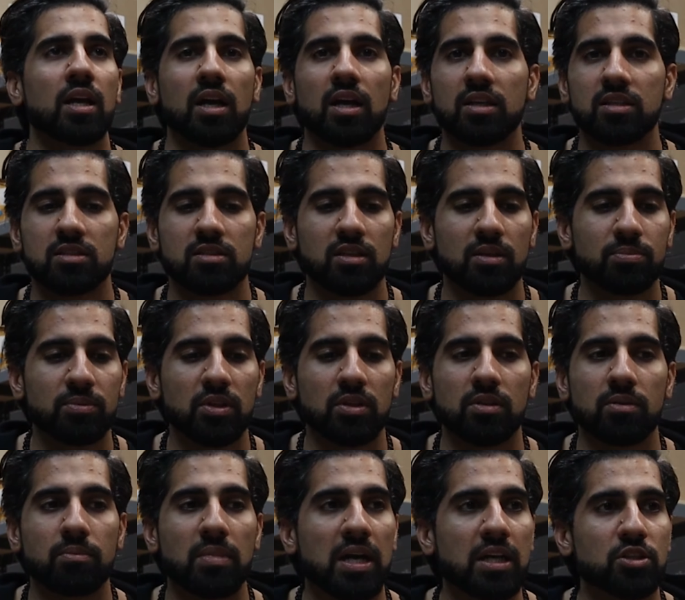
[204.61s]
I slept on
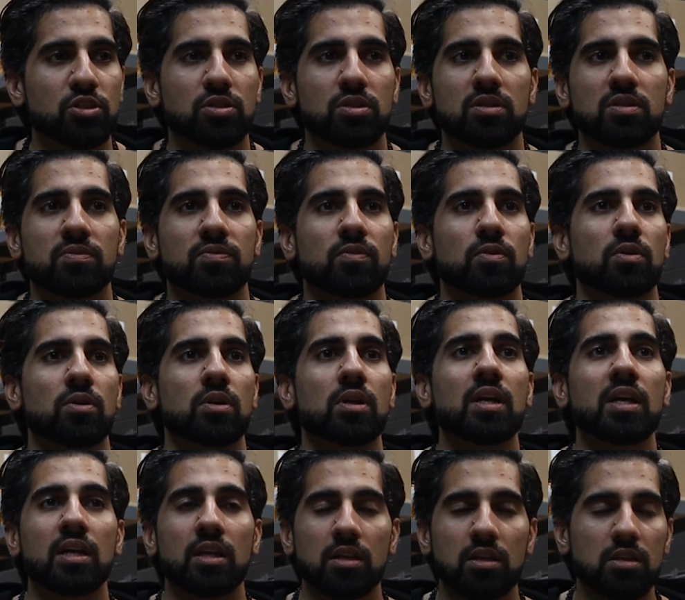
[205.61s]
the mattress for
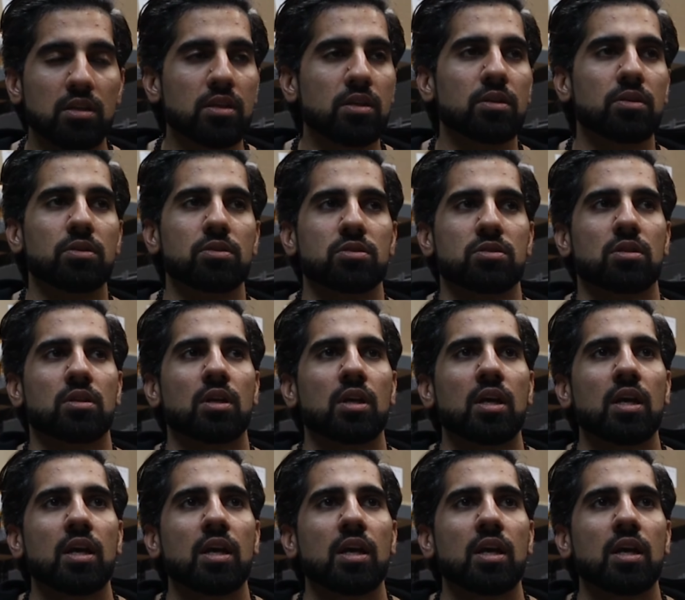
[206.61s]
years.